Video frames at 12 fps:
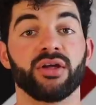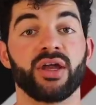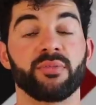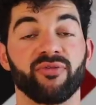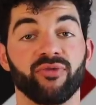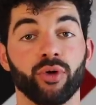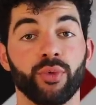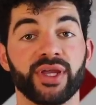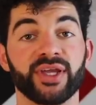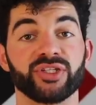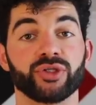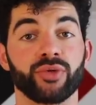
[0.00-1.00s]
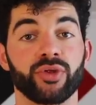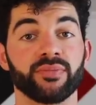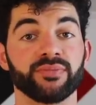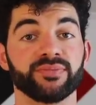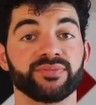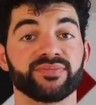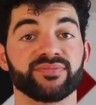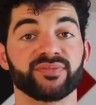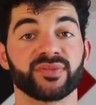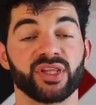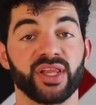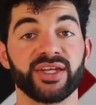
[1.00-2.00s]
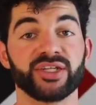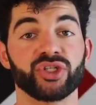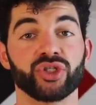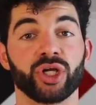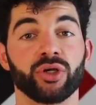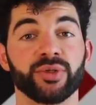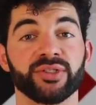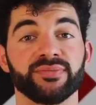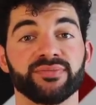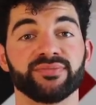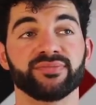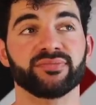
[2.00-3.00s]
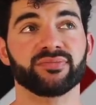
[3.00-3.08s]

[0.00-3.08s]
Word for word: And before we get to them, ladies and gentlemen,